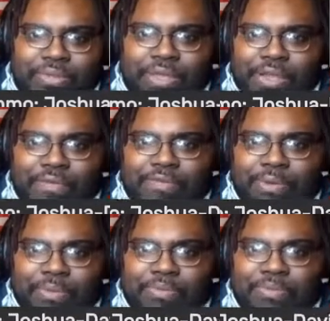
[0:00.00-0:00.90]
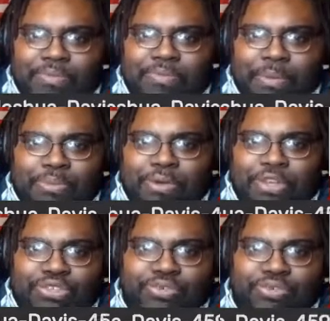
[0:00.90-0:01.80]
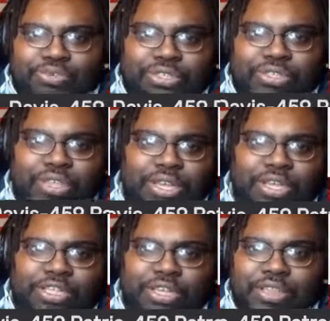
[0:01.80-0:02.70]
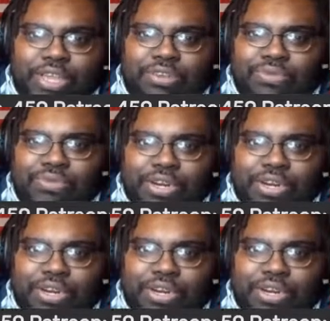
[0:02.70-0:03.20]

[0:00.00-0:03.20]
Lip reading: if my boy George's, see if they're doing